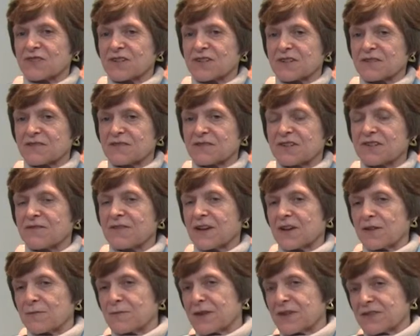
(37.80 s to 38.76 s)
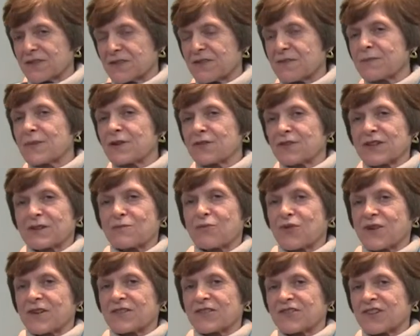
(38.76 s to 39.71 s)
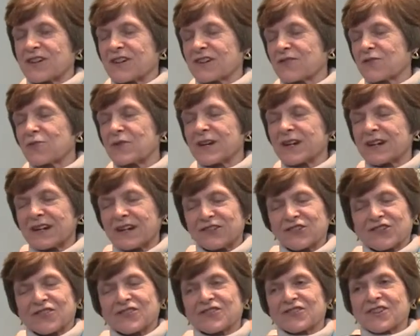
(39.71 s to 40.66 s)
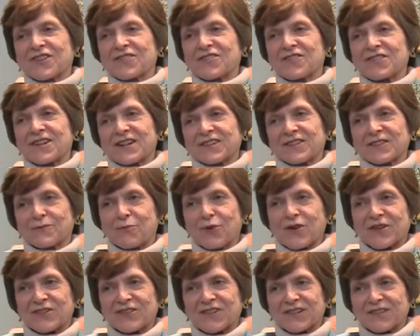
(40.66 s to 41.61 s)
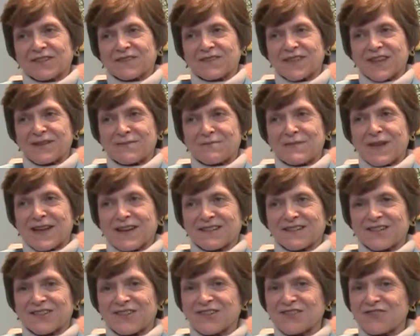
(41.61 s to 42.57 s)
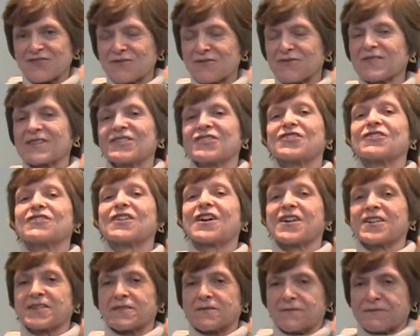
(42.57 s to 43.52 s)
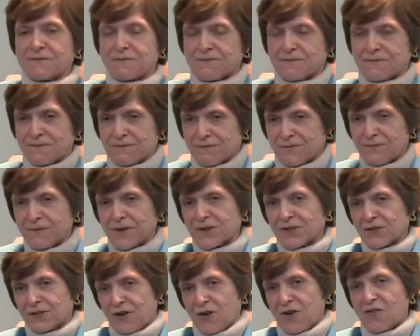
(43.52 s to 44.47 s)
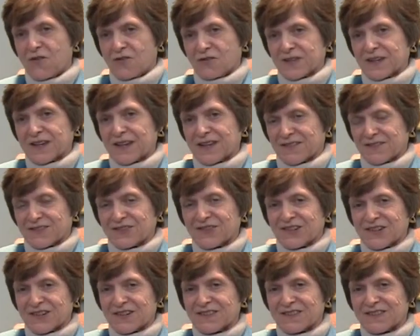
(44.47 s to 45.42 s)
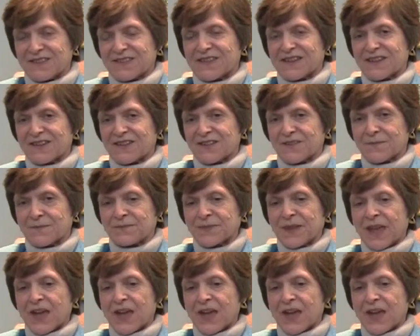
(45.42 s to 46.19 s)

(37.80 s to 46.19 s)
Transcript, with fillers: the development of the building project. When any church undertakes a project of that magnitude, you got to funnel all the energy there.